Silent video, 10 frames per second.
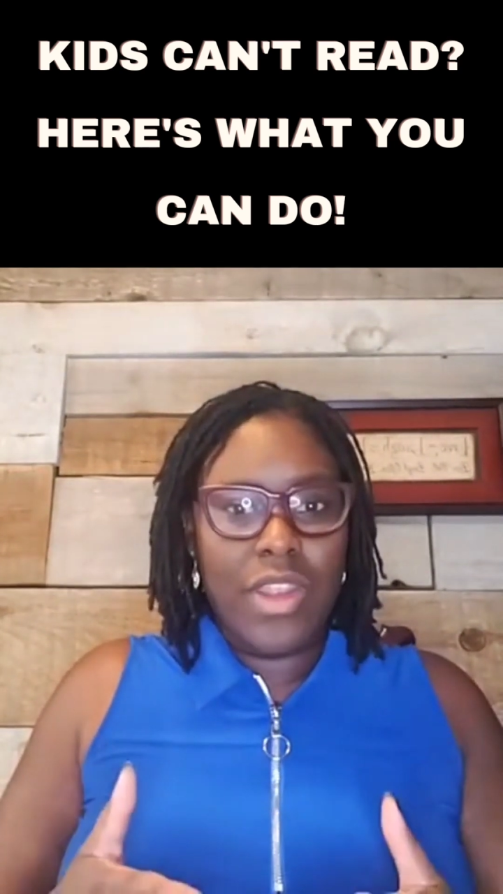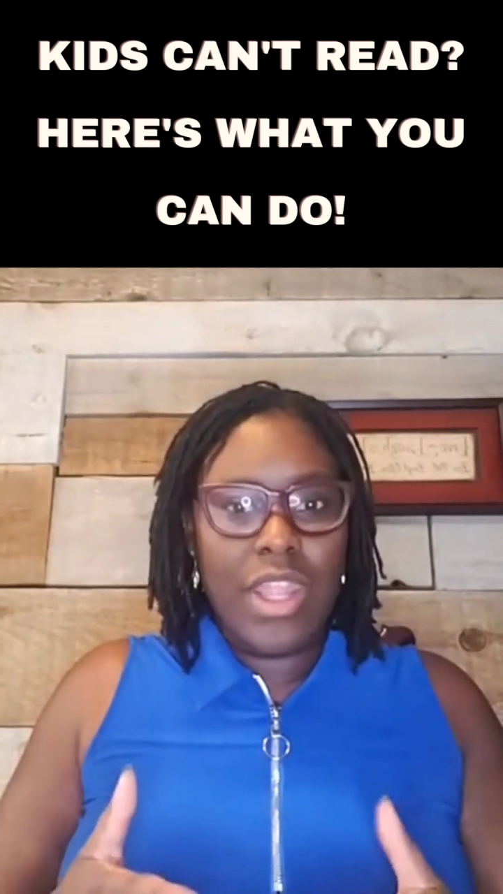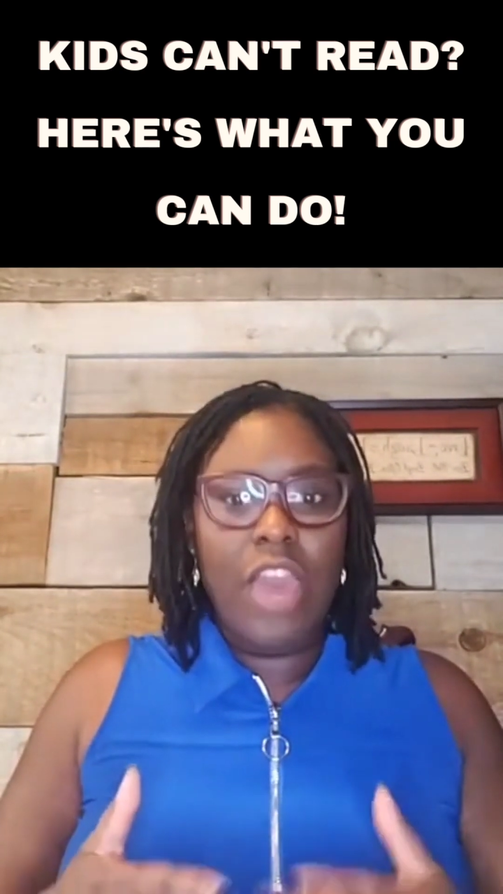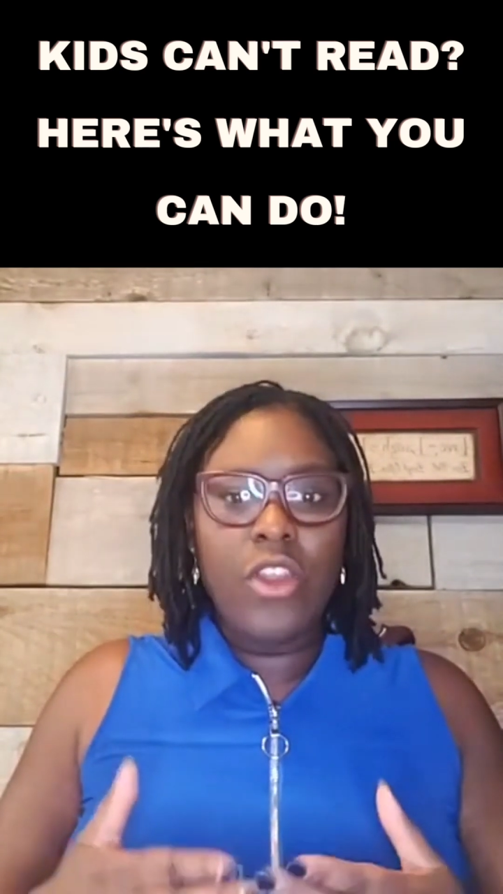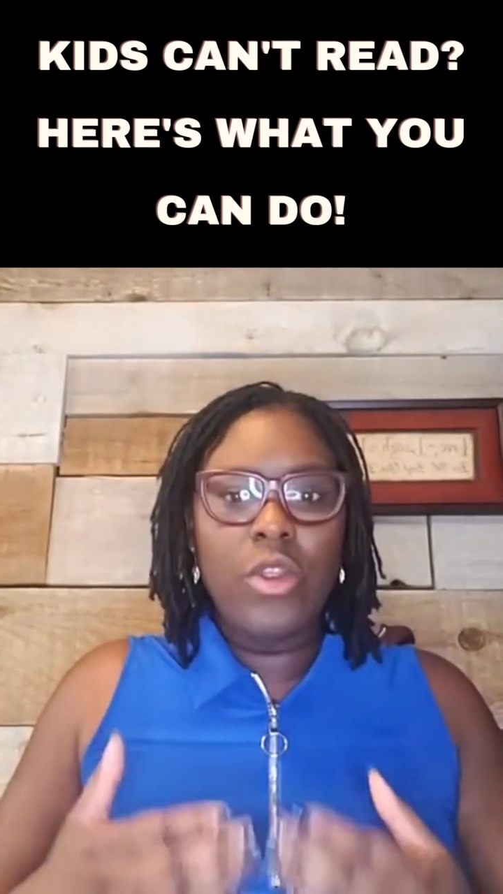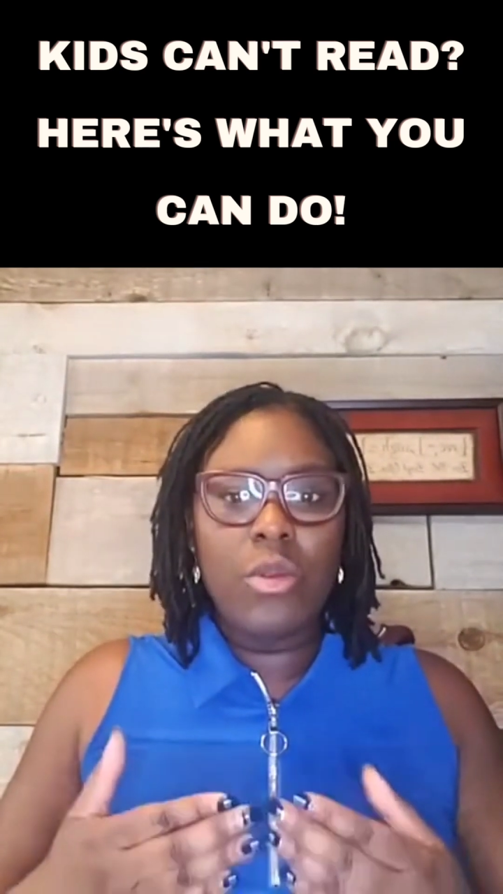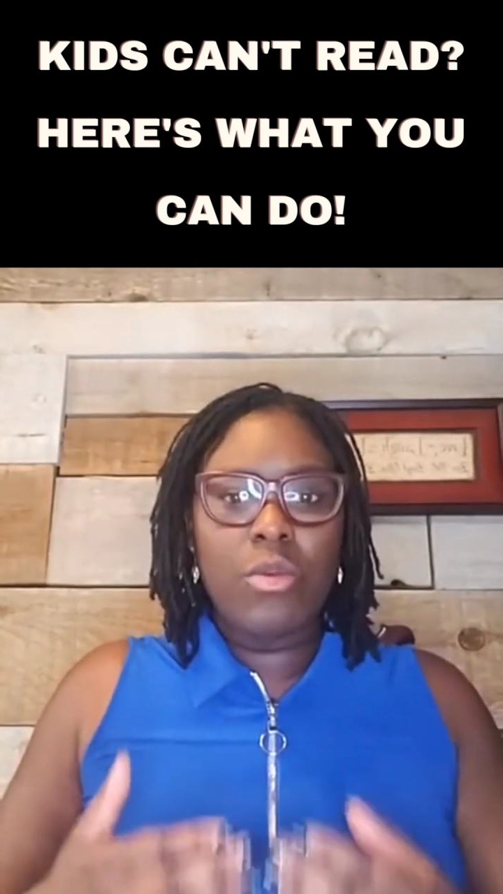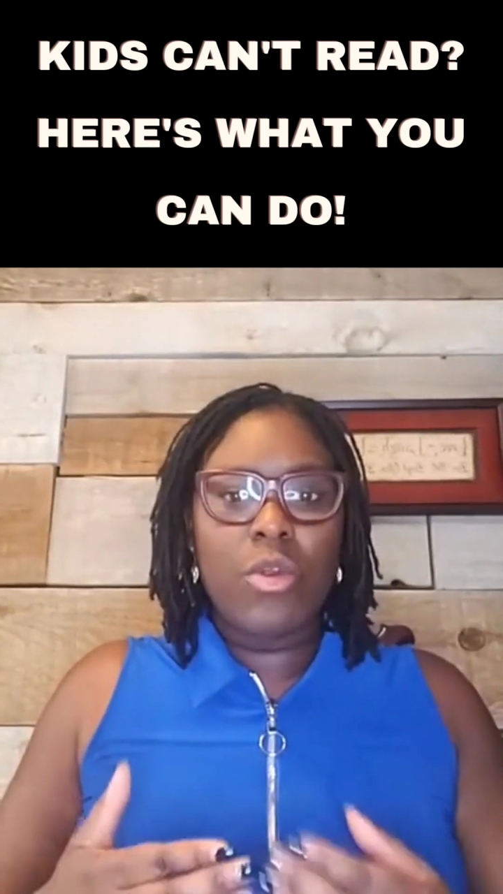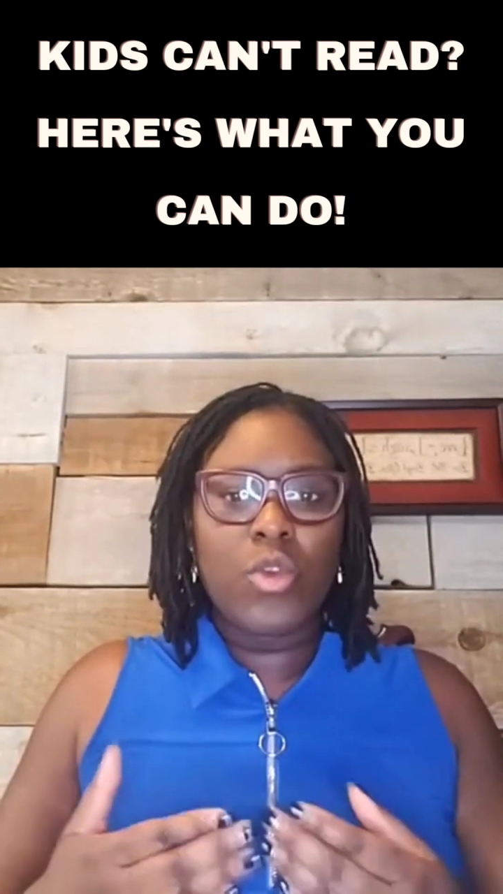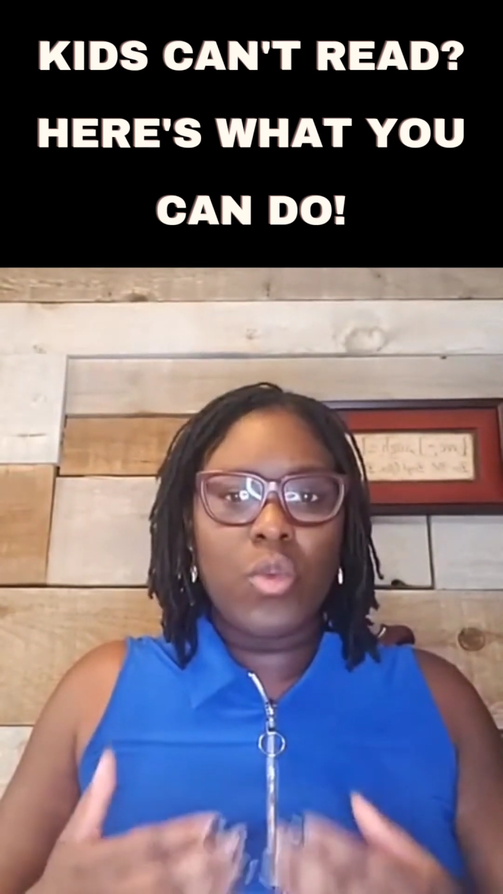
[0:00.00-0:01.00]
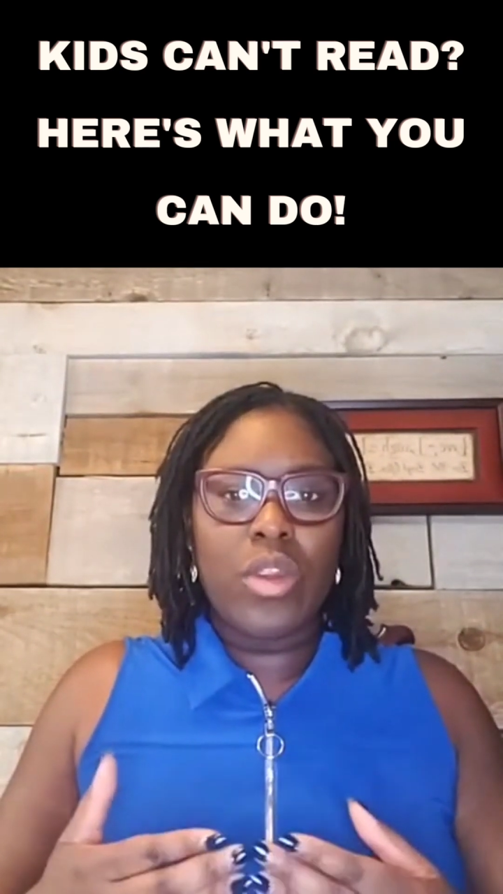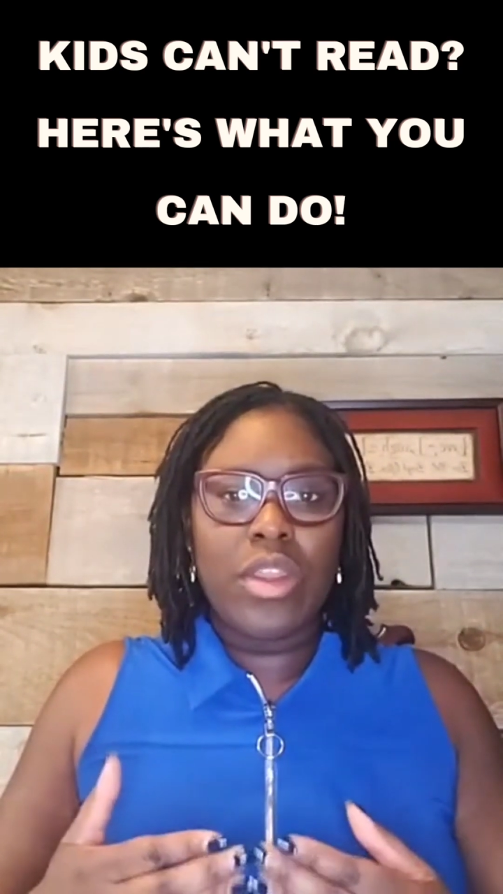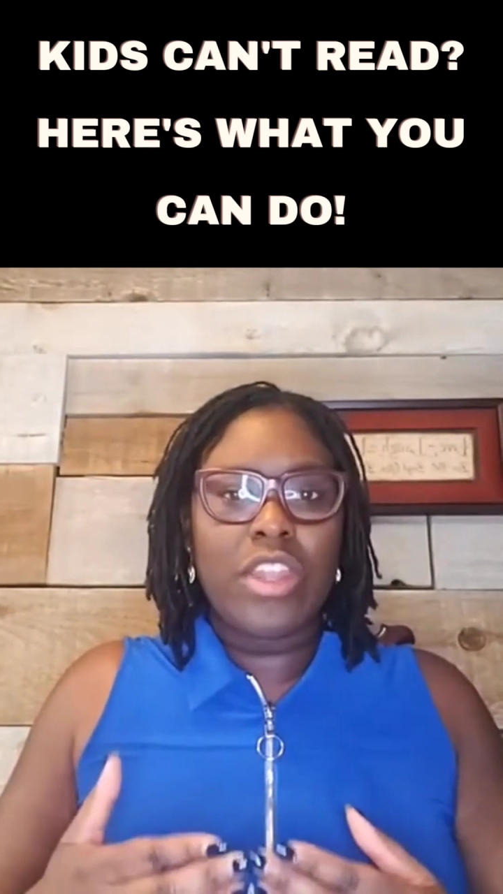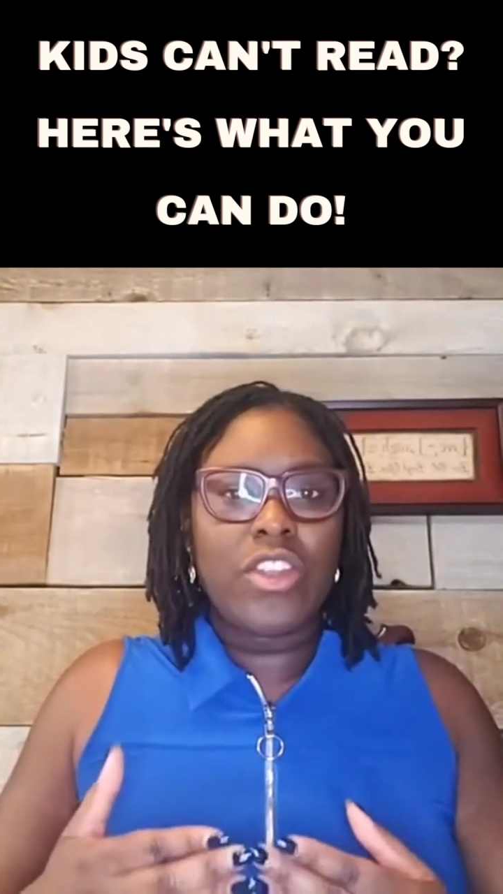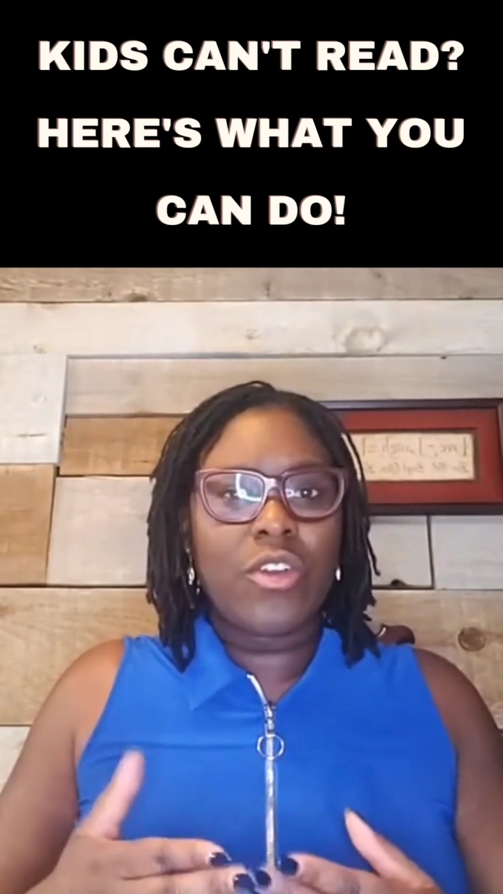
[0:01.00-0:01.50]
How do you approach words
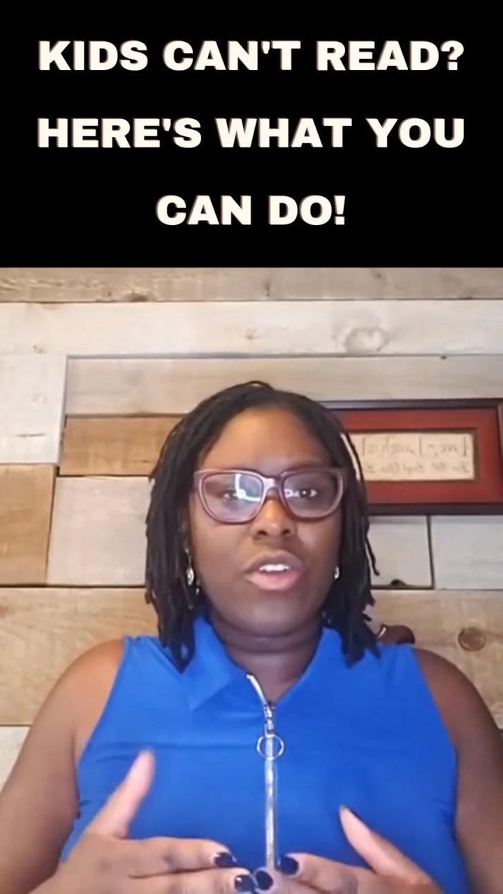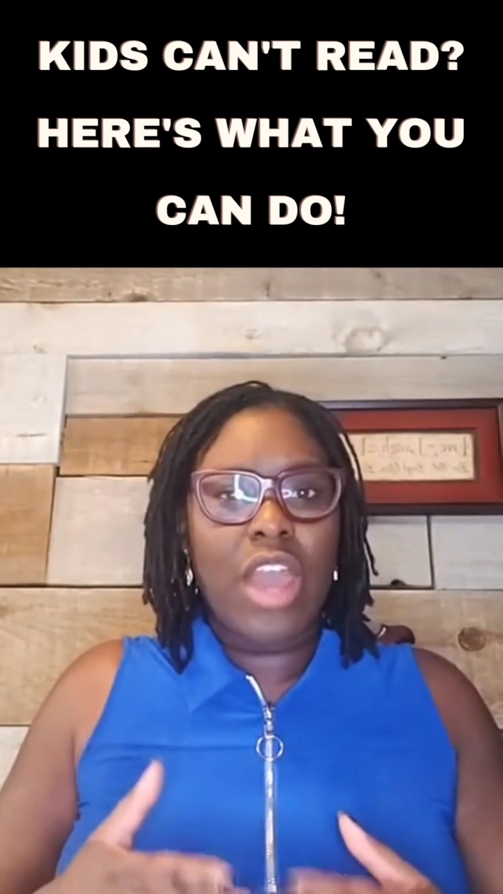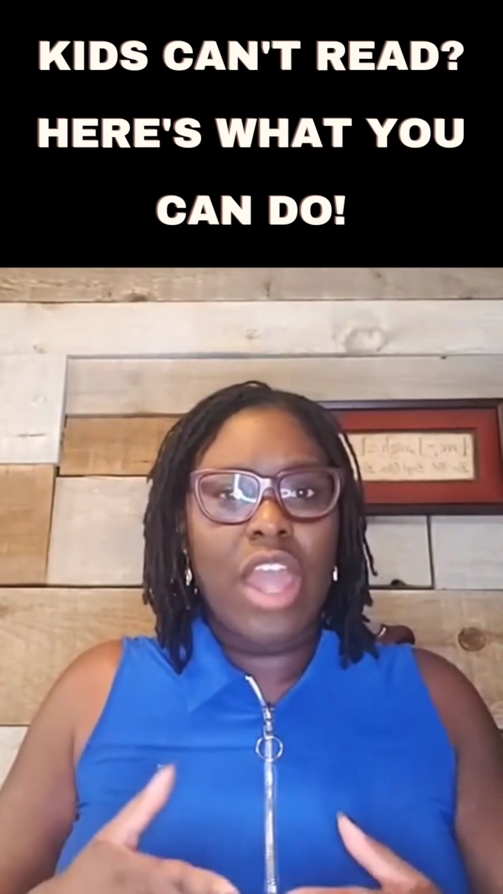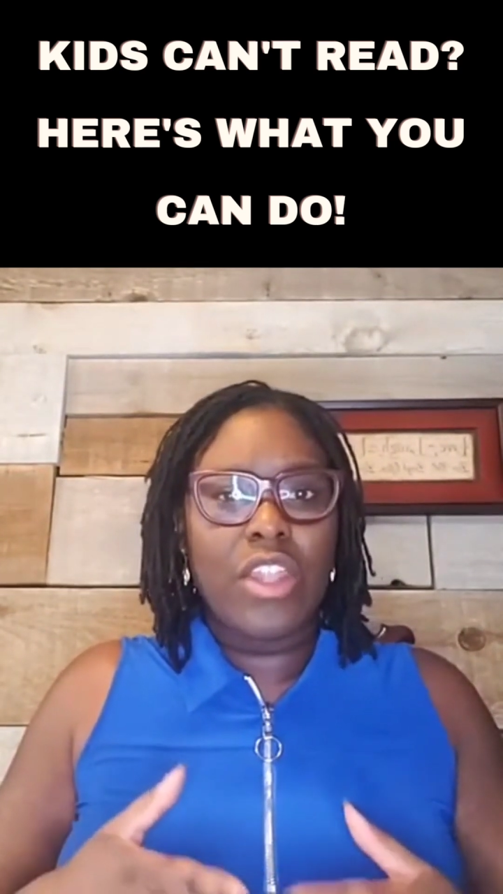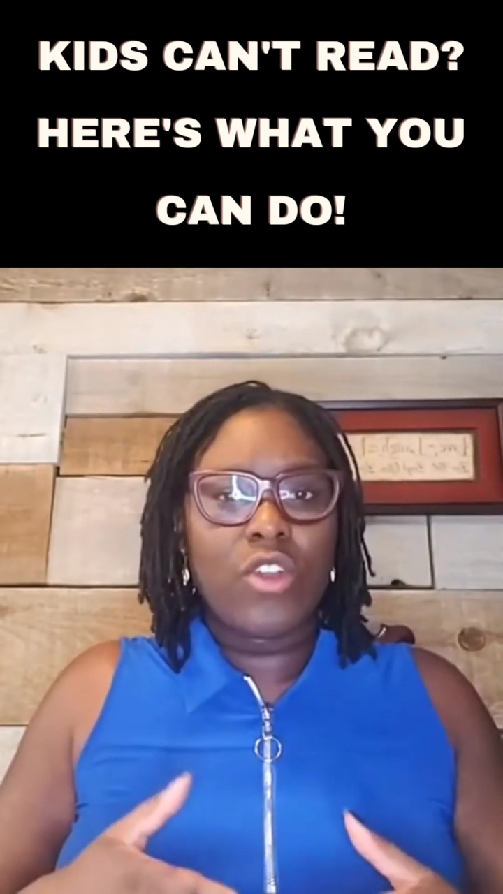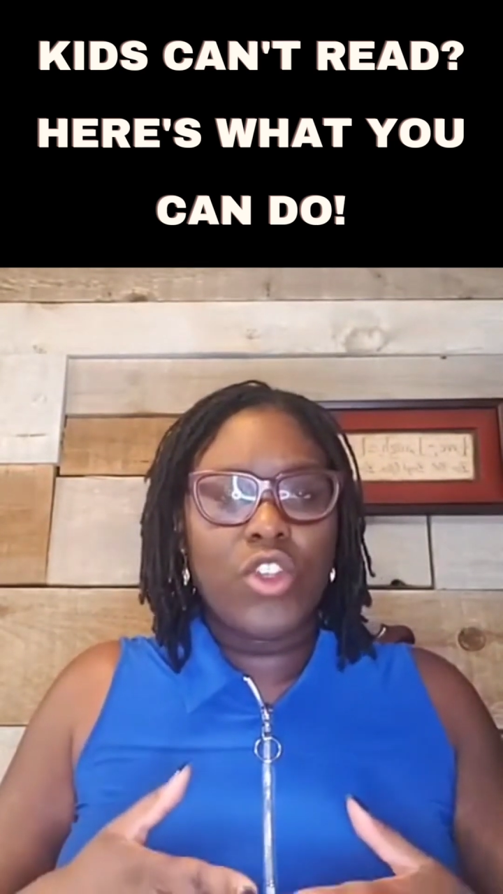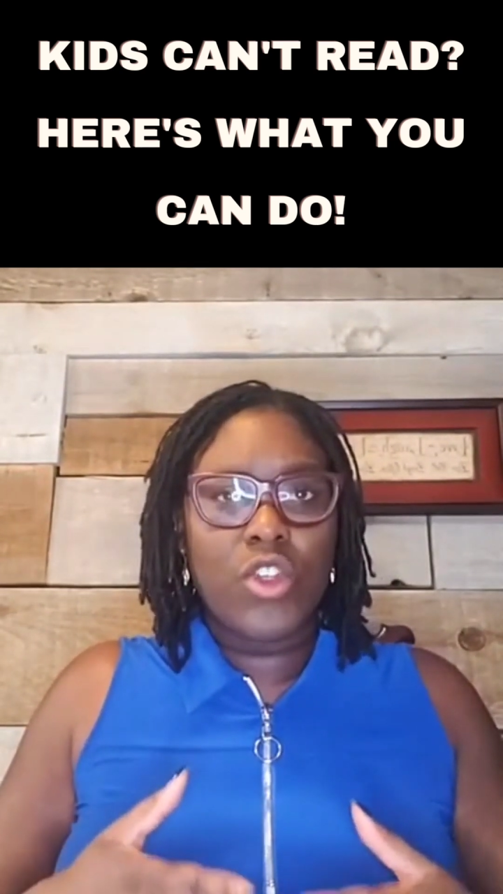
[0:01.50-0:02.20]
that you're not so sure